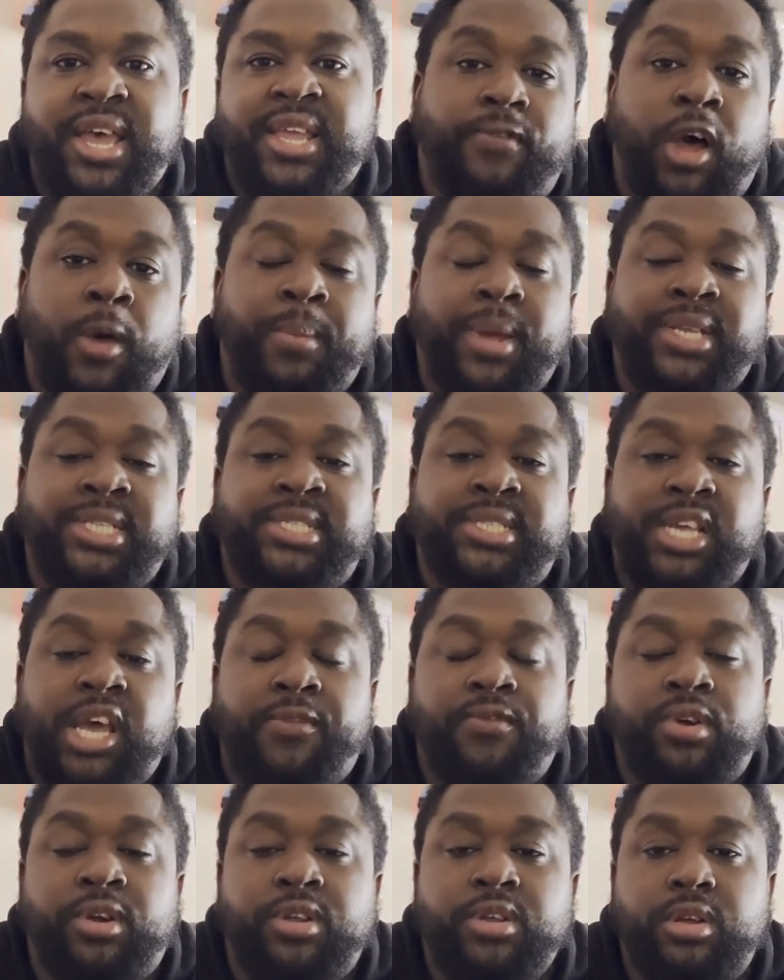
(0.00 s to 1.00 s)
I'm in
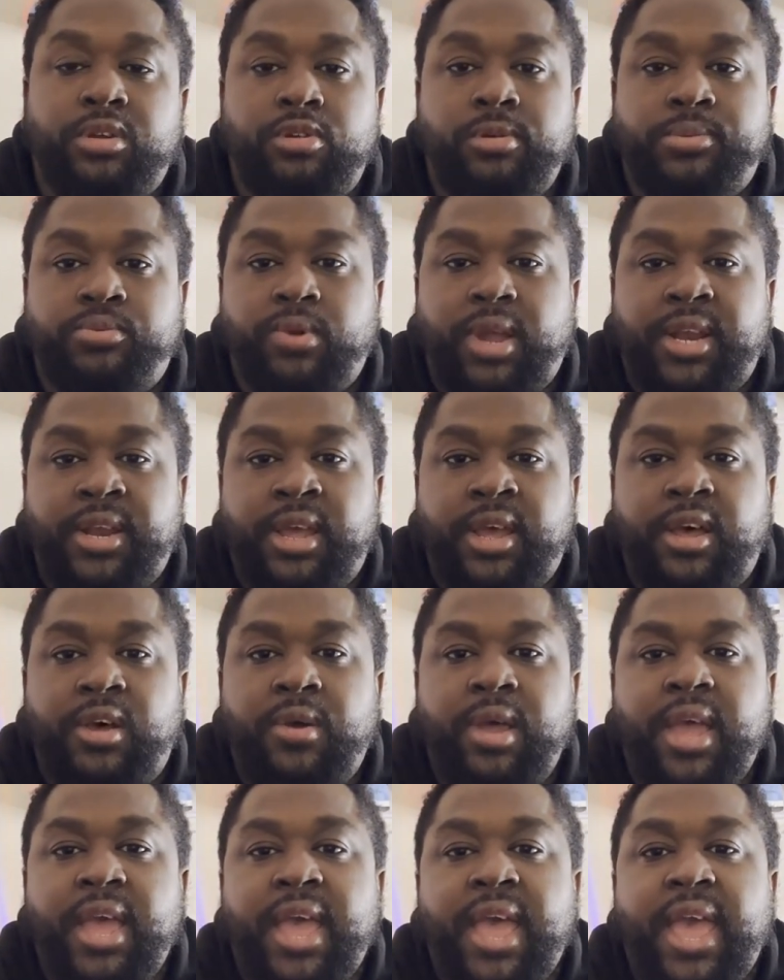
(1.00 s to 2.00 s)
several cook groups right
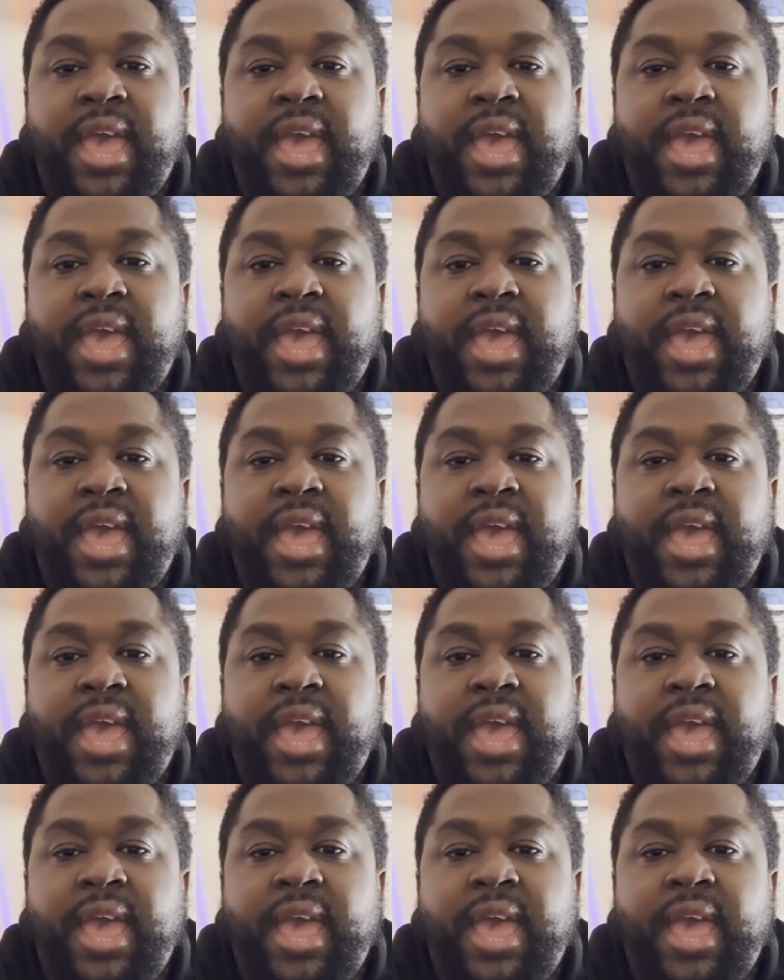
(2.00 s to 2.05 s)
now,